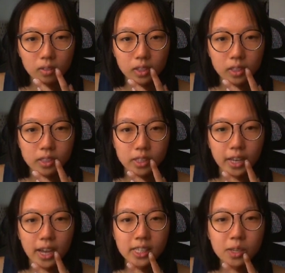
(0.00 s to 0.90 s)
Let's see.
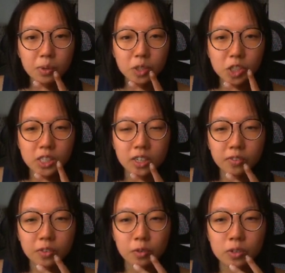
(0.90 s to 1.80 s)
As I approach the center
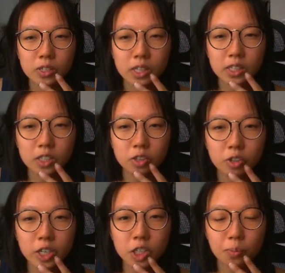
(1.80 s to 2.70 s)
of the ruins, I see a
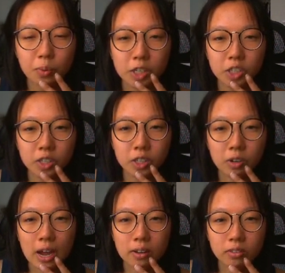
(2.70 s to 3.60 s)
strange depression in the
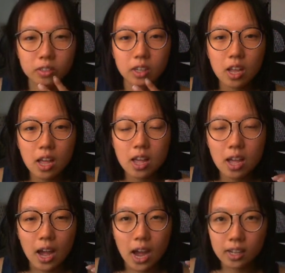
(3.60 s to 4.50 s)
ground.
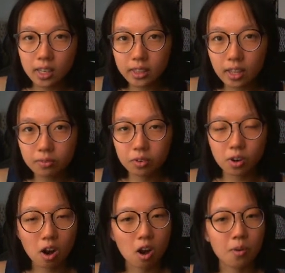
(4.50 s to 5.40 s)
I like that for
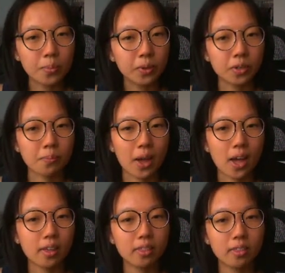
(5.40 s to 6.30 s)
our building
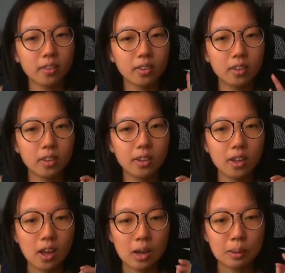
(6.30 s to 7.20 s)
path.
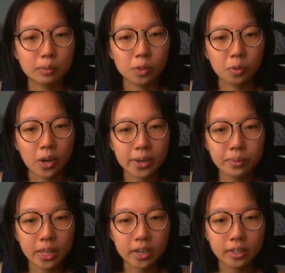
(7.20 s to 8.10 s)
So I can
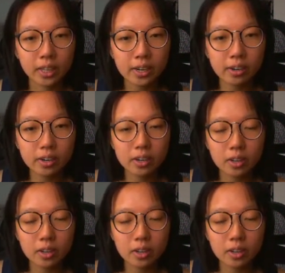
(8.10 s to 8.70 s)
put that in later.